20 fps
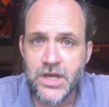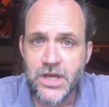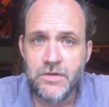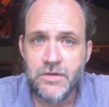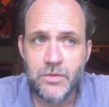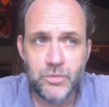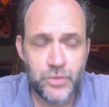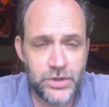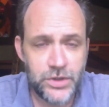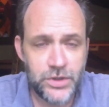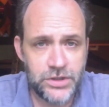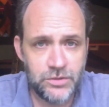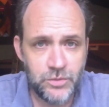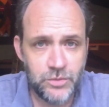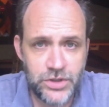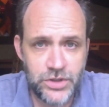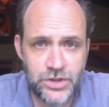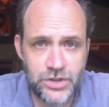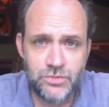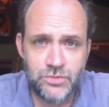When,
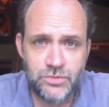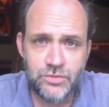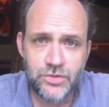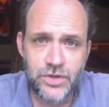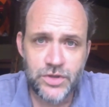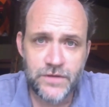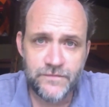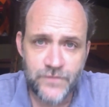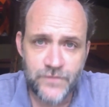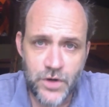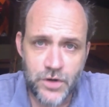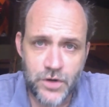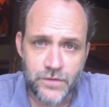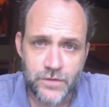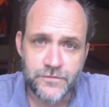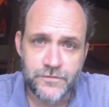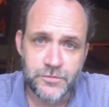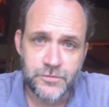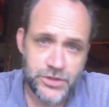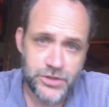when you convert
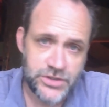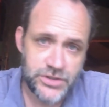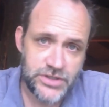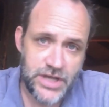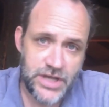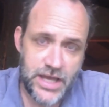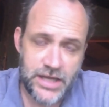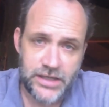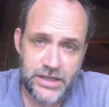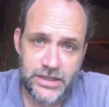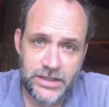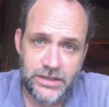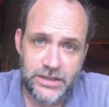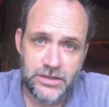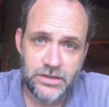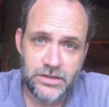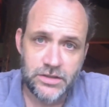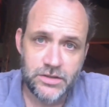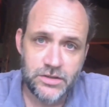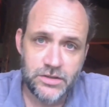from Christianity
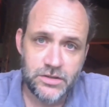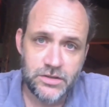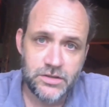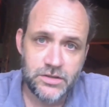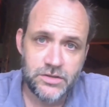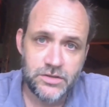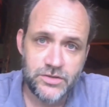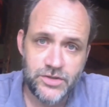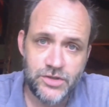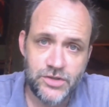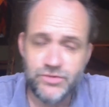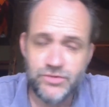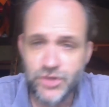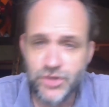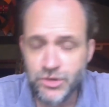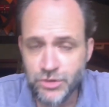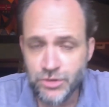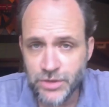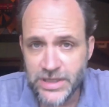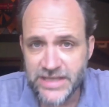to
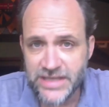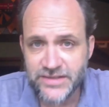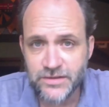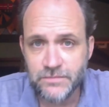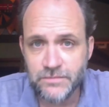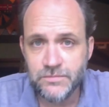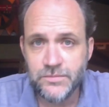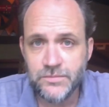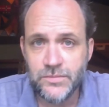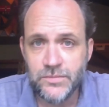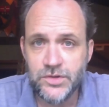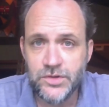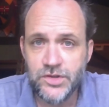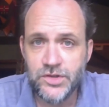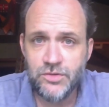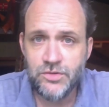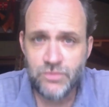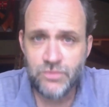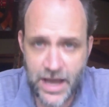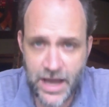Judaism,
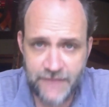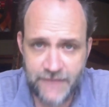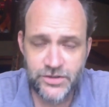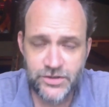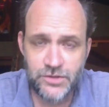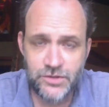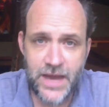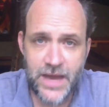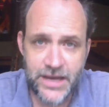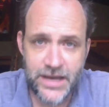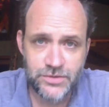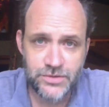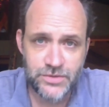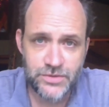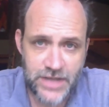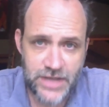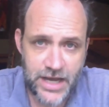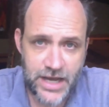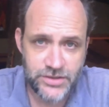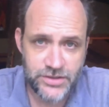you have to
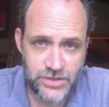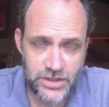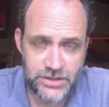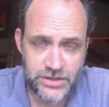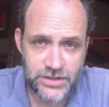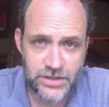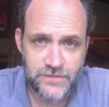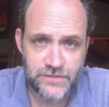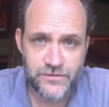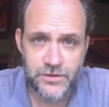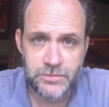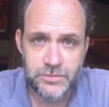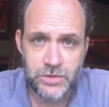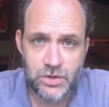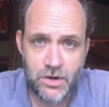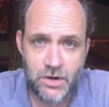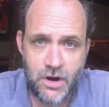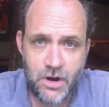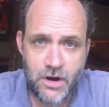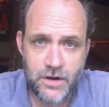exercise Jesus from
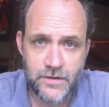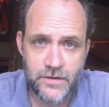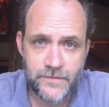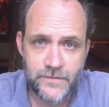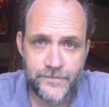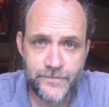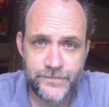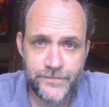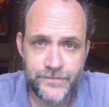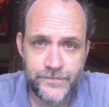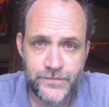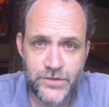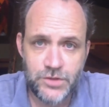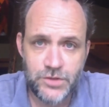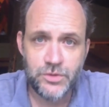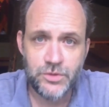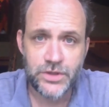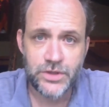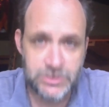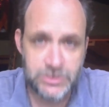your heart.
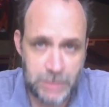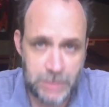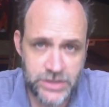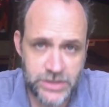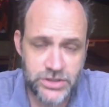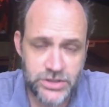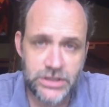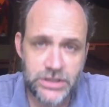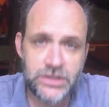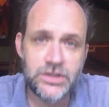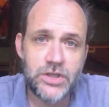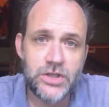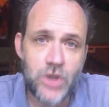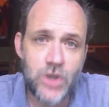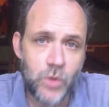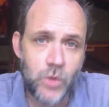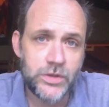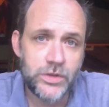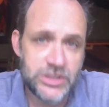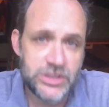You are expunging the
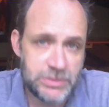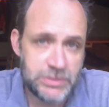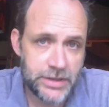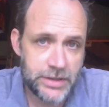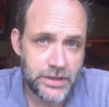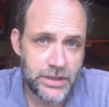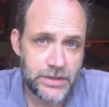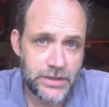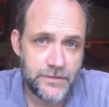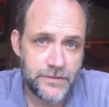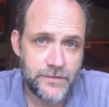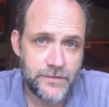Holy Spirit.